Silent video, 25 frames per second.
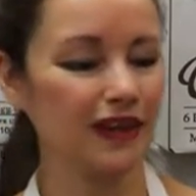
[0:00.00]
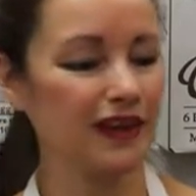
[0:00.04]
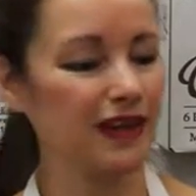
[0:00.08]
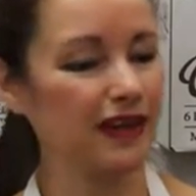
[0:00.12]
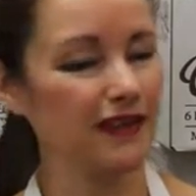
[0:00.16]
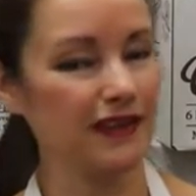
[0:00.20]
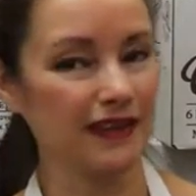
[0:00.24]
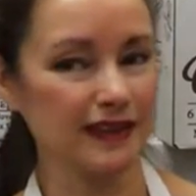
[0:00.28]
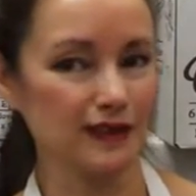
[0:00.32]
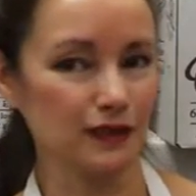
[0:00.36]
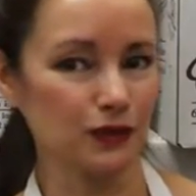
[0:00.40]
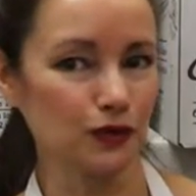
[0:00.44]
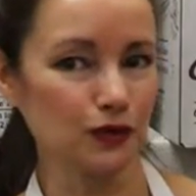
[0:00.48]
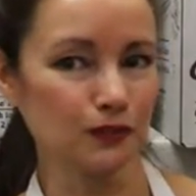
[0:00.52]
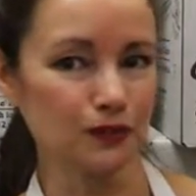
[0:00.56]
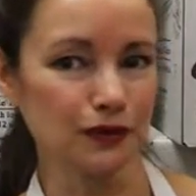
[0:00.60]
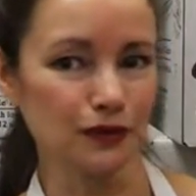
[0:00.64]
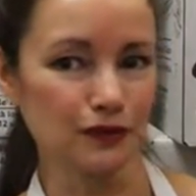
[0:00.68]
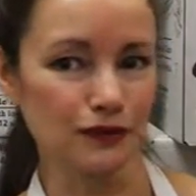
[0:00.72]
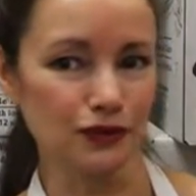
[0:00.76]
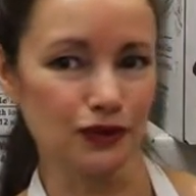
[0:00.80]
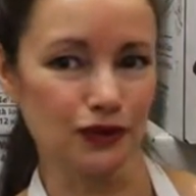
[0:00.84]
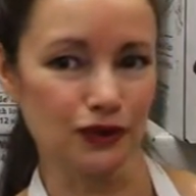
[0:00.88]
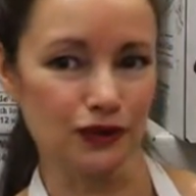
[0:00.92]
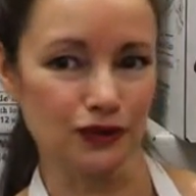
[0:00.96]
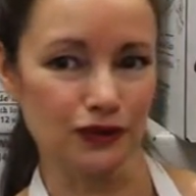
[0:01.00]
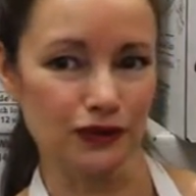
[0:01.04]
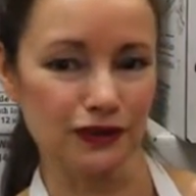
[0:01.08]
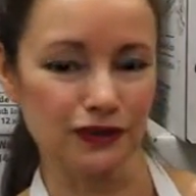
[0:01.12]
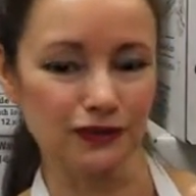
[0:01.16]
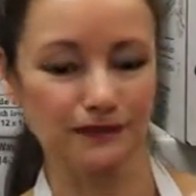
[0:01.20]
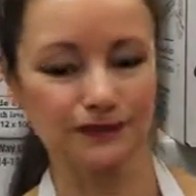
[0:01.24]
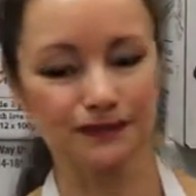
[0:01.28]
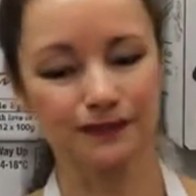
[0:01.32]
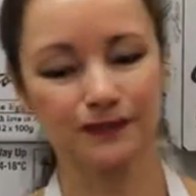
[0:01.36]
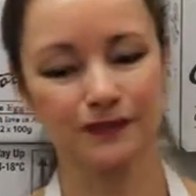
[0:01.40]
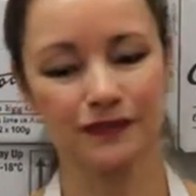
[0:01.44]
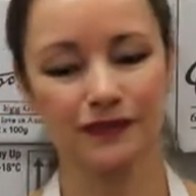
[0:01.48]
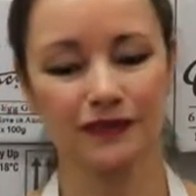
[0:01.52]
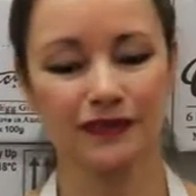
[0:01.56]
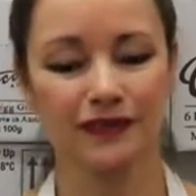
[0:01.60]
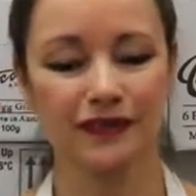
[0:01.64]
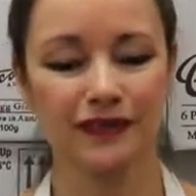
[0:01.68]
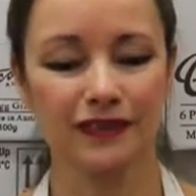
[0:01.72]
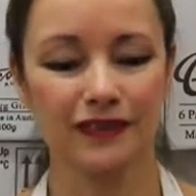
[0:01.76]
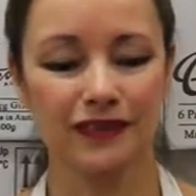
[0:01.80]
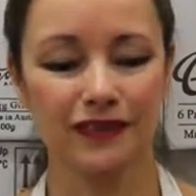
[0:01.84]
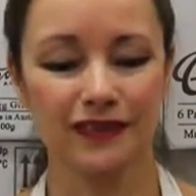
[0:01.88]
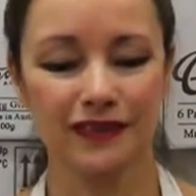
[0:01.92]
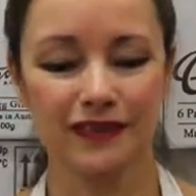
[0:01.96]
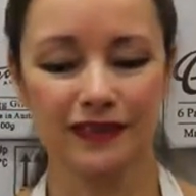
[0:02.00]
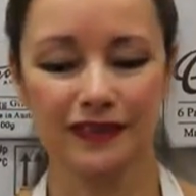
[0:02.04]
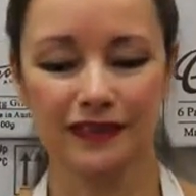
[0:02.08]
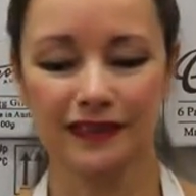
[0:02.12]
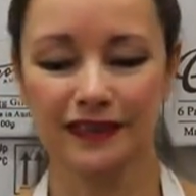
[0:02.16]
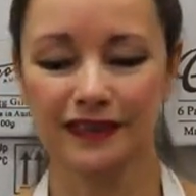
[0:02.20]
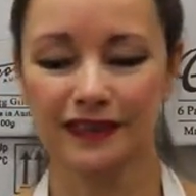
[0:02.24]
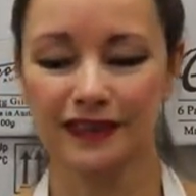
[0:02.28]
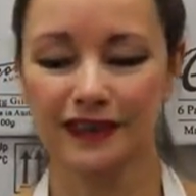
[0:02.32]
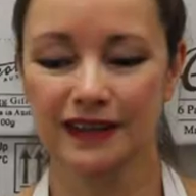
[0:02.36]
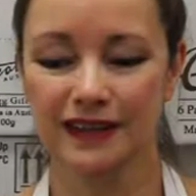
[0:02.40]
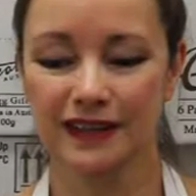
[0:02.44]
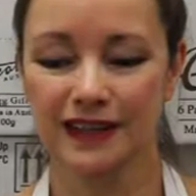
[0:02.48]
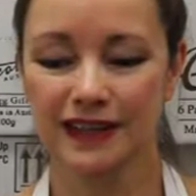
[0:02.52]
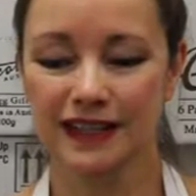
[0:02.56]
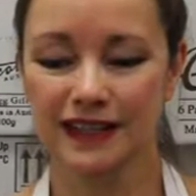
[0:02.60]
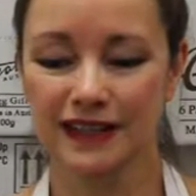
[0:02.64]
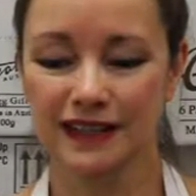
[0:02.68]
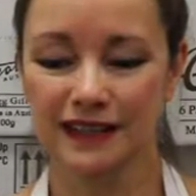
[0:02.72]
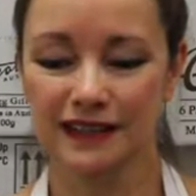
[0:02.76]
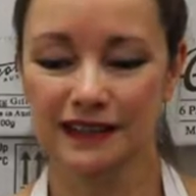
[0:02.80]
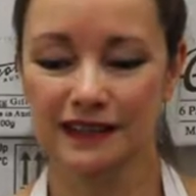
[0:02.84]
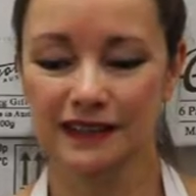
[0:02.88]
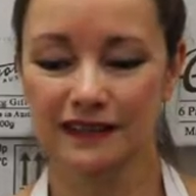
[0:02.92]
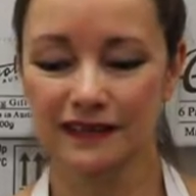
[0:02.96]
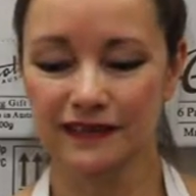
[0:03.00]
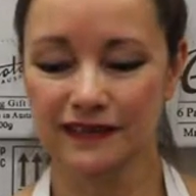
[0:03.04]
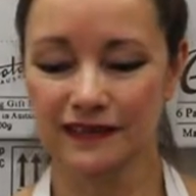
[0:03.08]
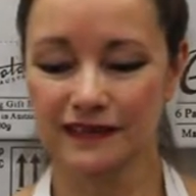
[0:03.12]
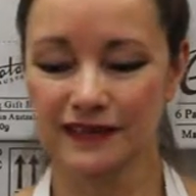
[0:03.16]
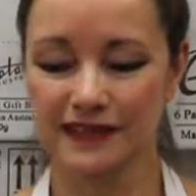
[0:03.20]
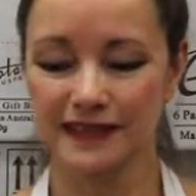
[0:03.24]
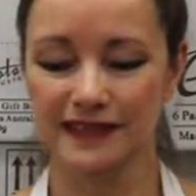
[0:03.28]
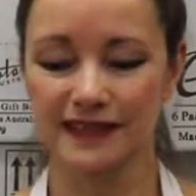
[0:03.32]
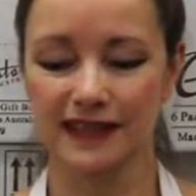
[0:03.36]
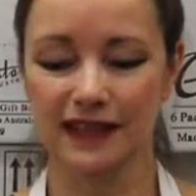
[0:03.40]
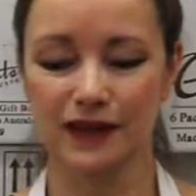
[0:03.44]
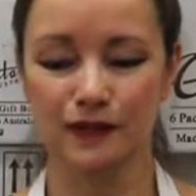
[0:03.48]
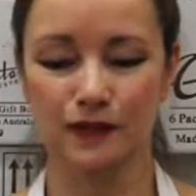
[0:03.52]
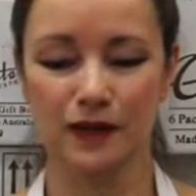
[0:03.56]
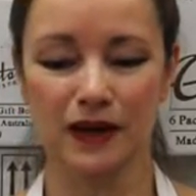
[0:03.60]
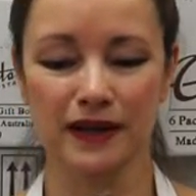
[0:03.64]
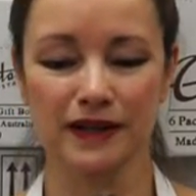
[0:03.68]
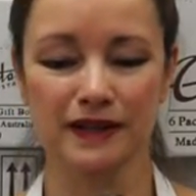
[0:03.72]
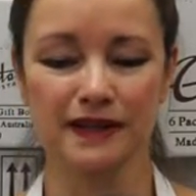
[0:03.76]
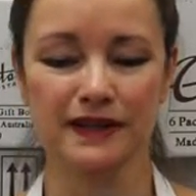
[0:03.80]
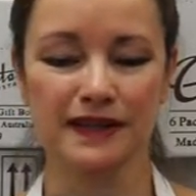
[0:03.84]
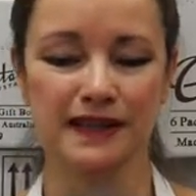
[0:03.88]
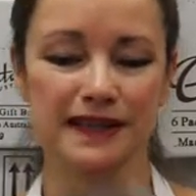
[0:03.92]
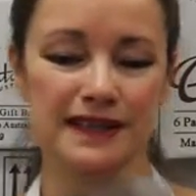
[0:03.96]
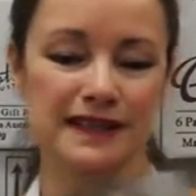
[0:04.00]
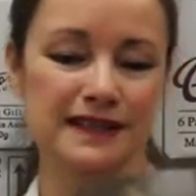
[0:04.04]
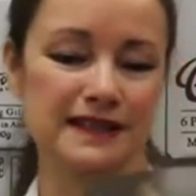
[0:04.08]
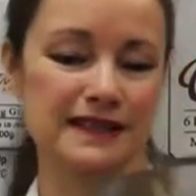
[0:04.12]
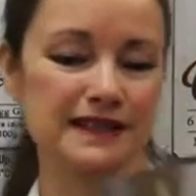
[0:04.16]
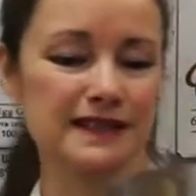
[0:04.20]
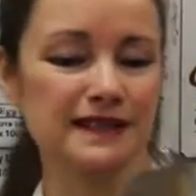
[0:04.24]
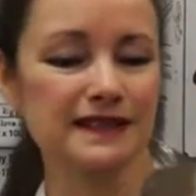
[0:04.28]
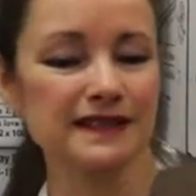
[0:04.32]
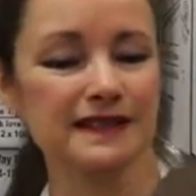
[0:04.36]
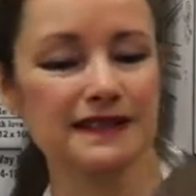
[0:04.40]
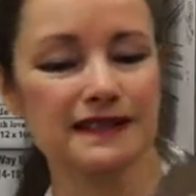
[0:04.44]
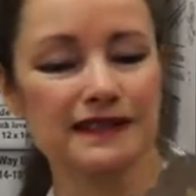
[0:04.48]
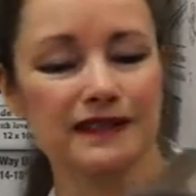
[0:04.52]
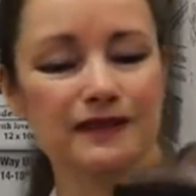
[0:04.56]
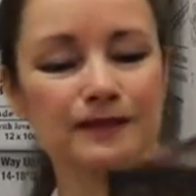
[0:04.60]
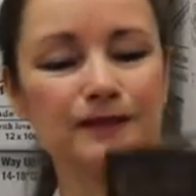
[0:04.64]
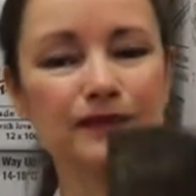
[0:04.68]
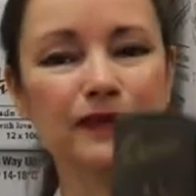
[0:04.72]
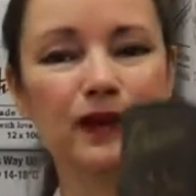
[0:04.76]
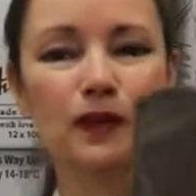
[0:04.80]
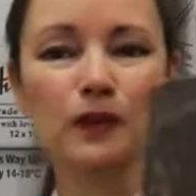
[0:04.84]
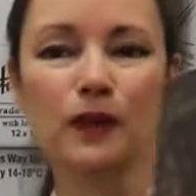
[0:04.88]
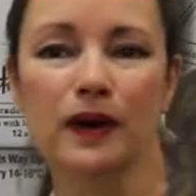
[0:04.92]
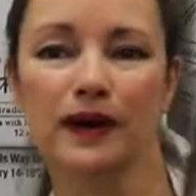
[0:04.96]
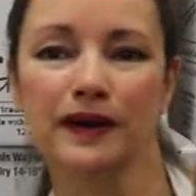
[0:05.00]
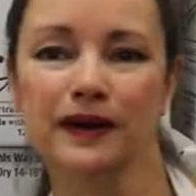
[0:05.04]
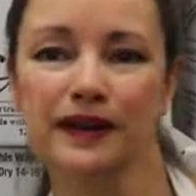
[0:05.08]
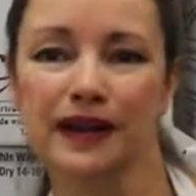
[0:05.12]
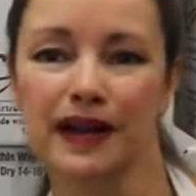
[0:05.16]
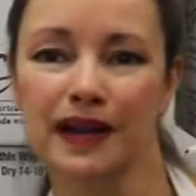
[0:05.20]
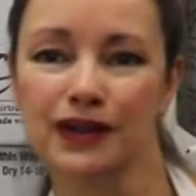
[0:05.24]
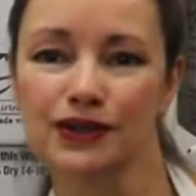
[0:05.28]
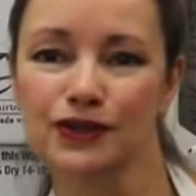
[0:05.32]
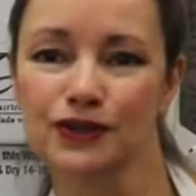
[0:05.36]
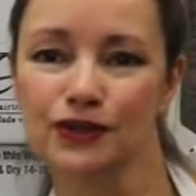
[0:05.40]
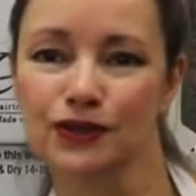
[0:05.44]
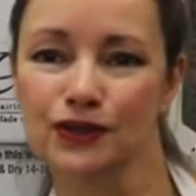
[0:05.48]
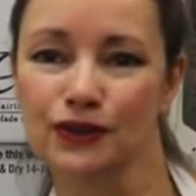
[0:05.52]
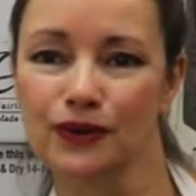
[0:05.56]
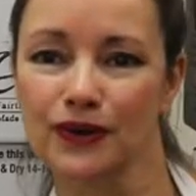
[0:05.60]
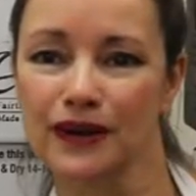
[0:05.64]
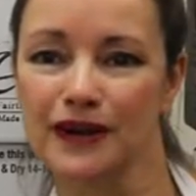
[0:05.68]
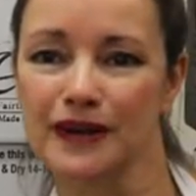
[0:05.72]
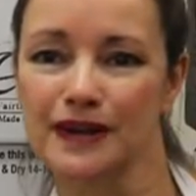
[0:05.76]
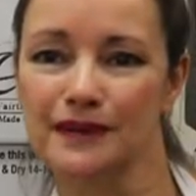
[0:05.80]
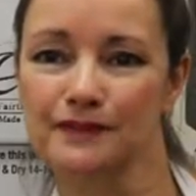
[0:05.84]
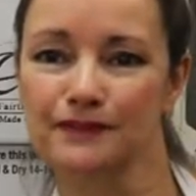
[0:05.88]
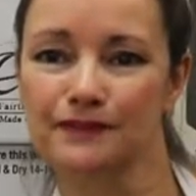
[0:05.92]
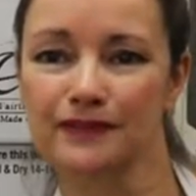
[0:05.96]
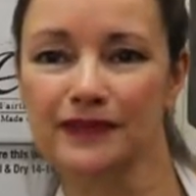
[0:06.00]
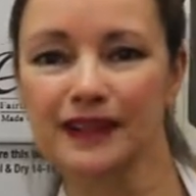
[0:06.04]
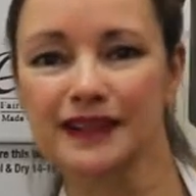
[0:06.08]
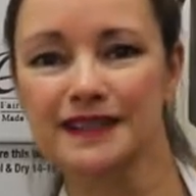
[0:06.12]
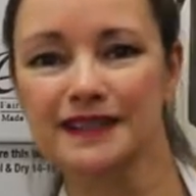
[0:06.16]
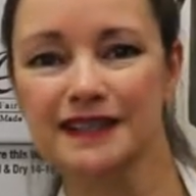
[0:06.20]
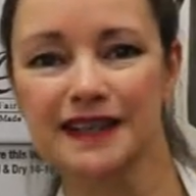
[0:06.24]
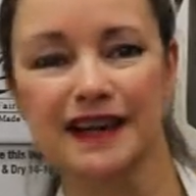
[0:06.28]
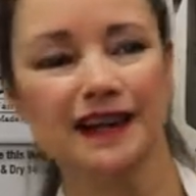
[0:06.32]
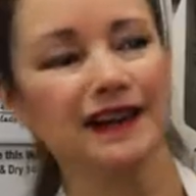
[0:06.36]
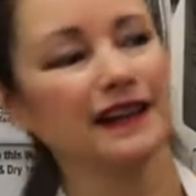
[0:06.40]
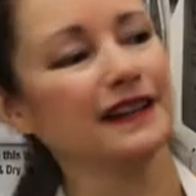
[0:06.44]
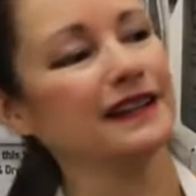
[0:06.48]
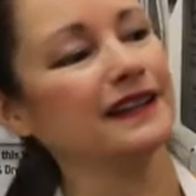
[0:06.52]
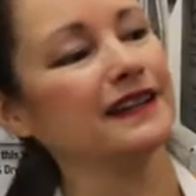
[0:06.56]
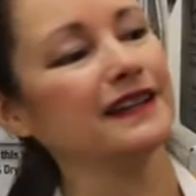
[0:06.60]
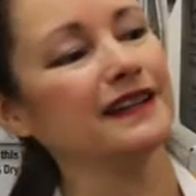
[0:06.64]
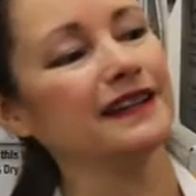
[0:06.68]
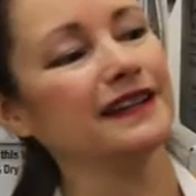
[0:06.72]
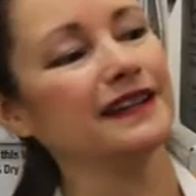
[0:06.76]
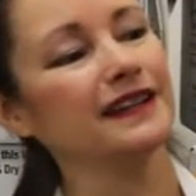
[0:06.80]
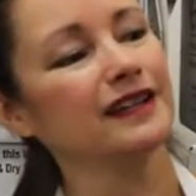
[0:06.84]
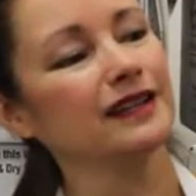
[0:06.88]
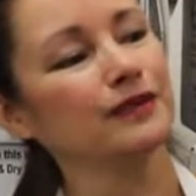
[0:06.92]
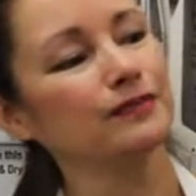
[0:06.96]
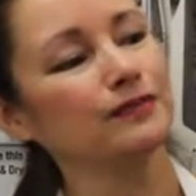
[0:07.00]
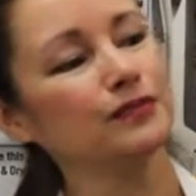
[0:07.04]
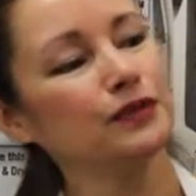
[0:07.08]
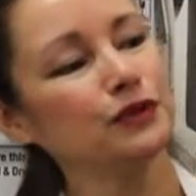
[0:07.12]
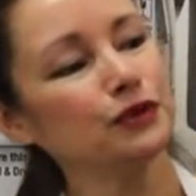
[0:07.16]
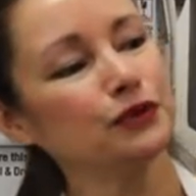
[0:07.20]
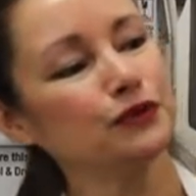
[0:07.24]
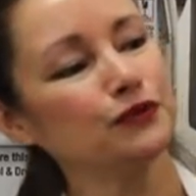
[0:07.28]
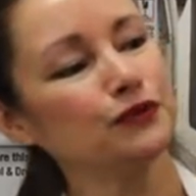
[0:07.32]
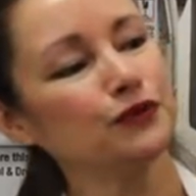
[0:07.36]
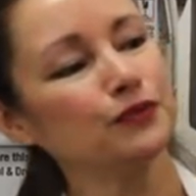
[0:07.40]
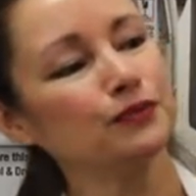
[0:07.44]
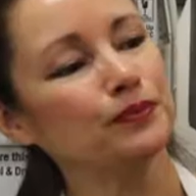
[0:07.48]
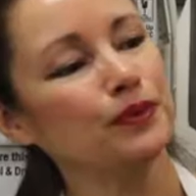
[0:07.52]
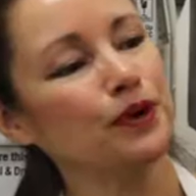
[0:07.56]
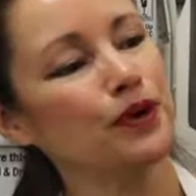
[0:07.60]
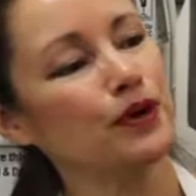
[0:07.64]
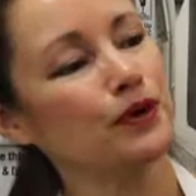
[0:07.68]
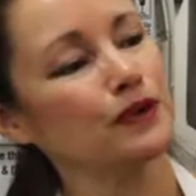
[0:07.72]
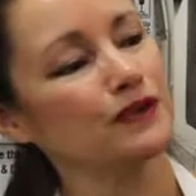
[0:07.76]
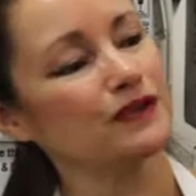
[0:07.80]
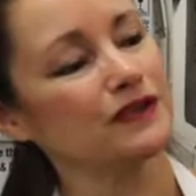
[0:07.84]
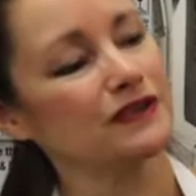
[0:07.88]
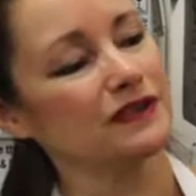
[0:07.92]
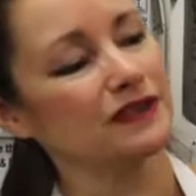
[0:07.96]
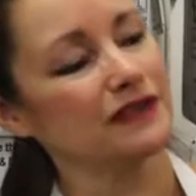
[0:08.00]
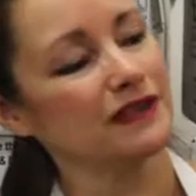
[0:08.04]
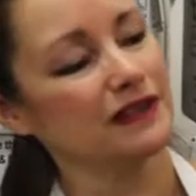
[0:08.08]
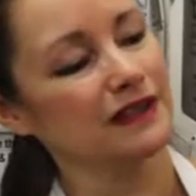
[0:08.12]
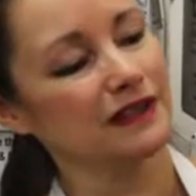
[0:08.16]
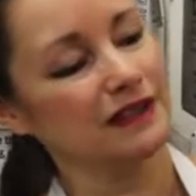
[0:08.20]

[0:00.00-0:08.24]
And that's all milk chocolate. The second one is a 100 gram dark egg in a beautiful box.